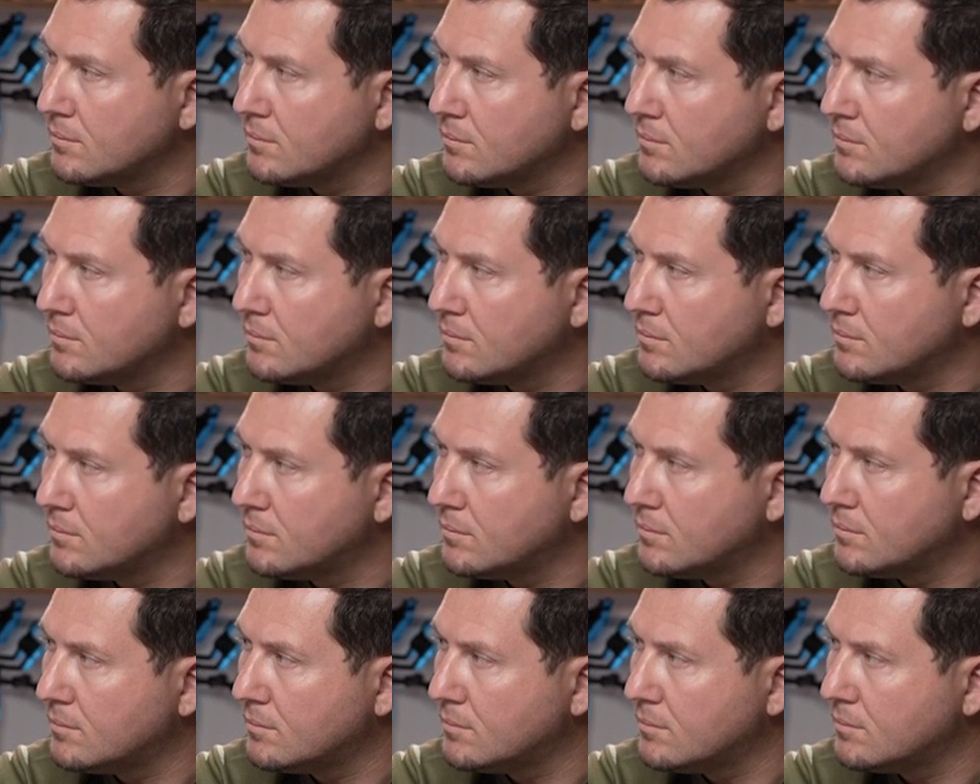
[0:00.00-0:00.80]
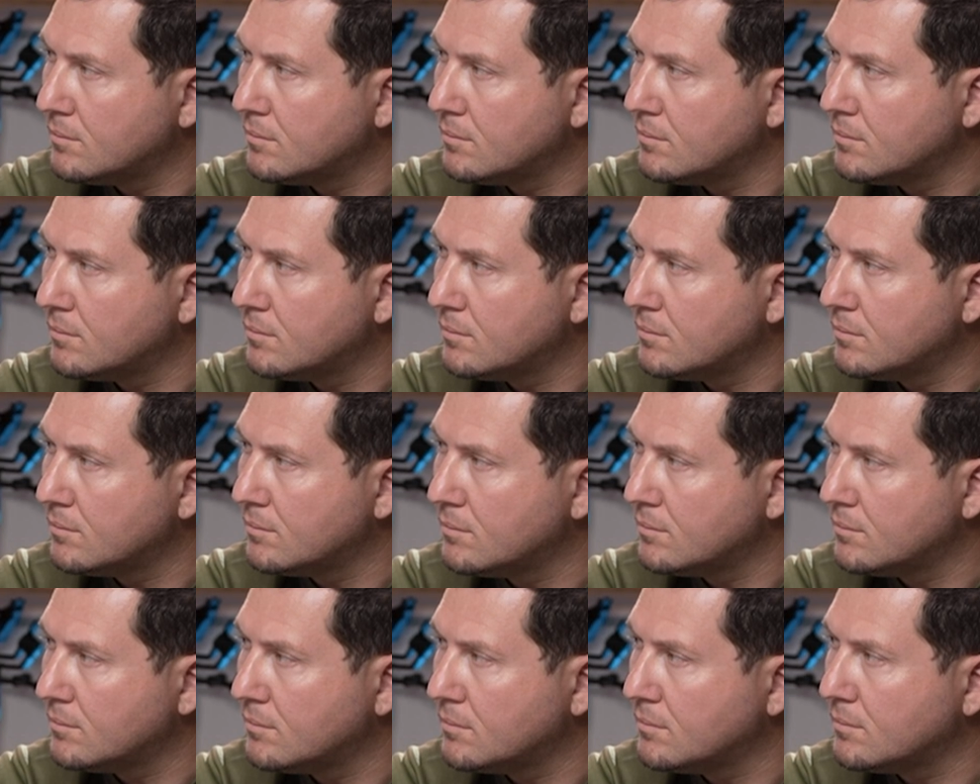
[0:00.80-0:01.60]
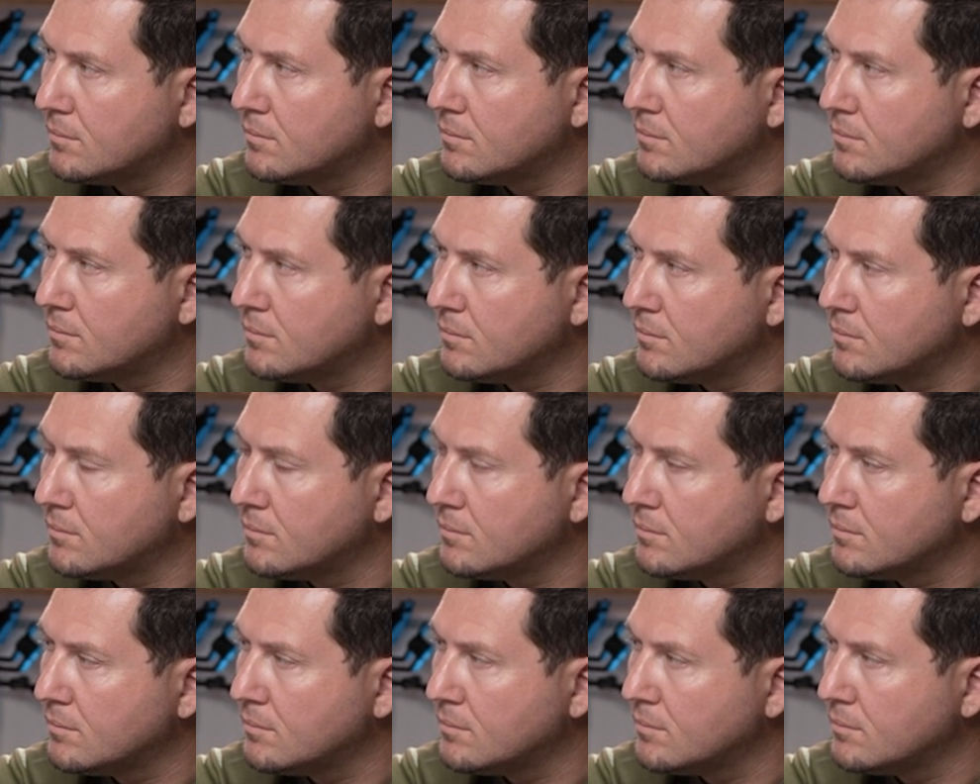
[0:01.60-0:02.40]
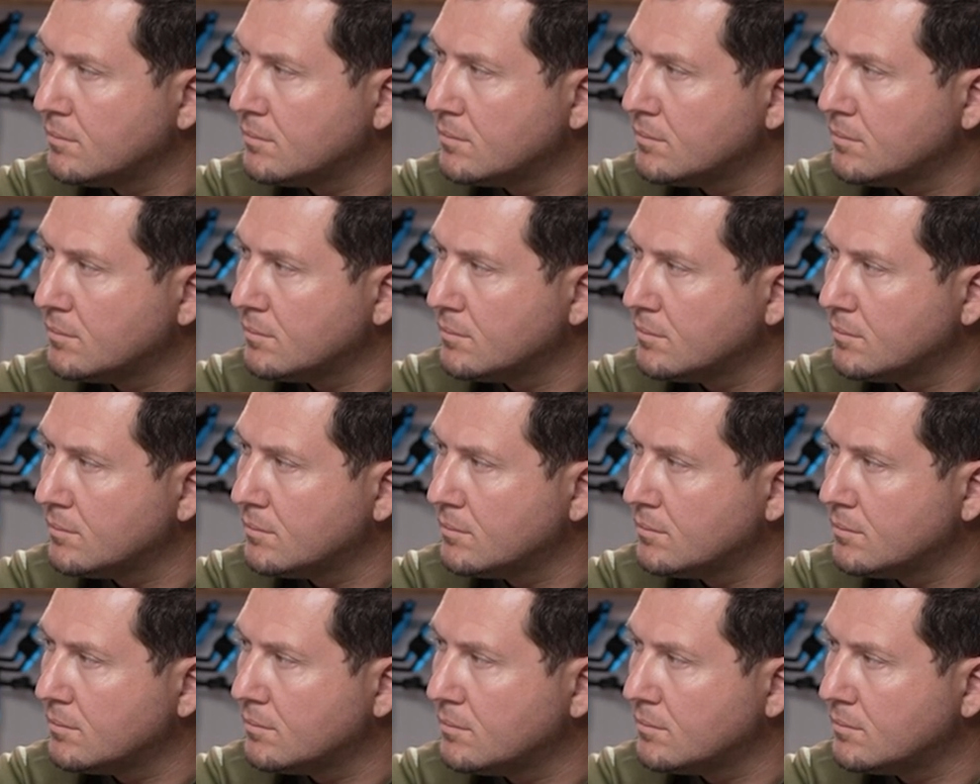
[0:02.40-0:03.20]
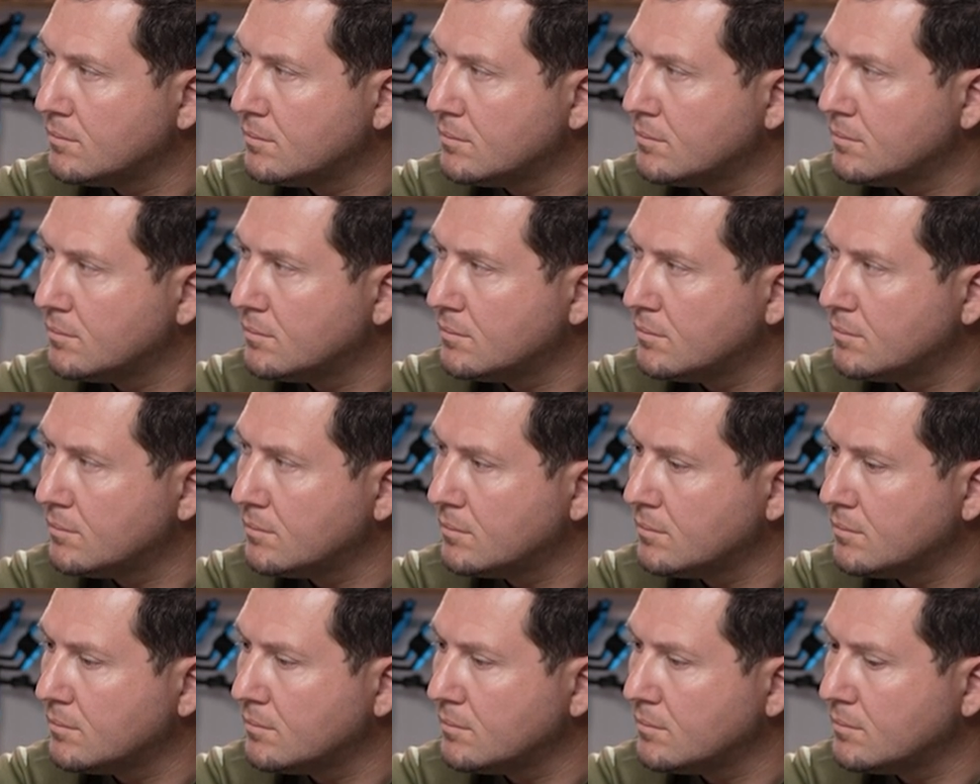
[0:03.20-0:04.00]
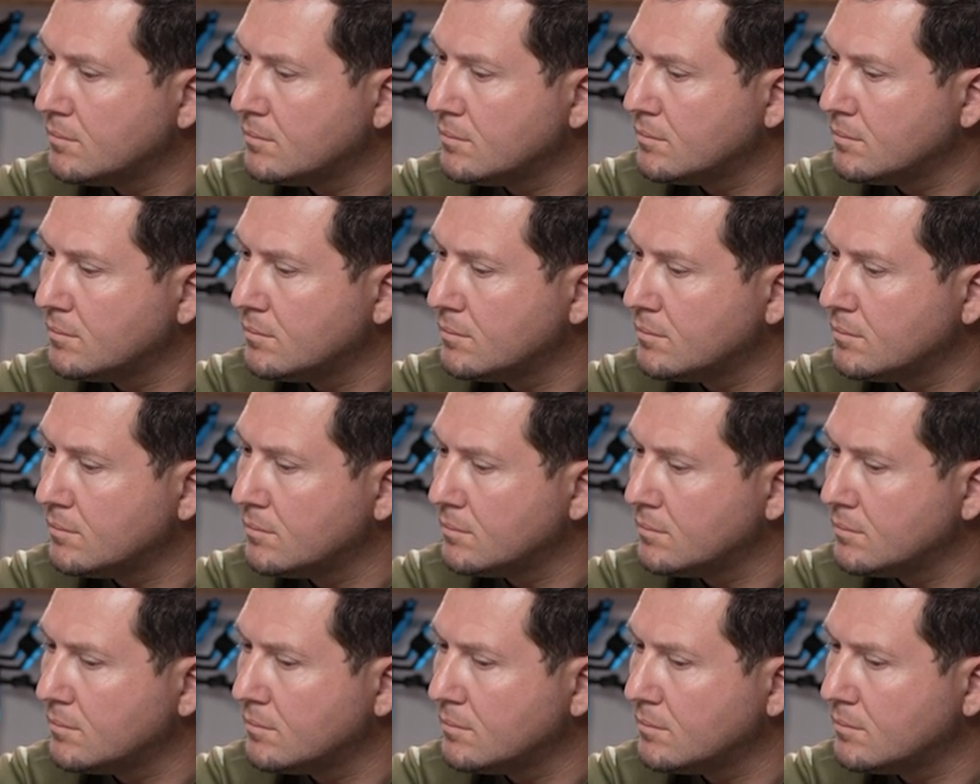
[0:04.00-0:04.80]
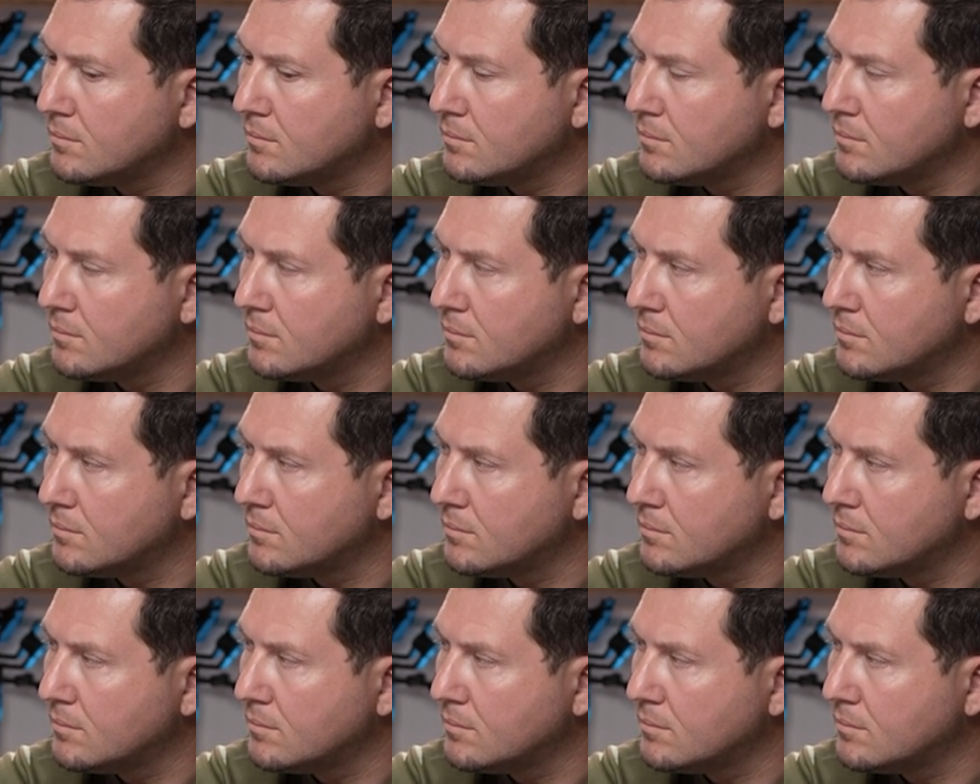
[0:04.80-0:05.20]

This person isn't speaking.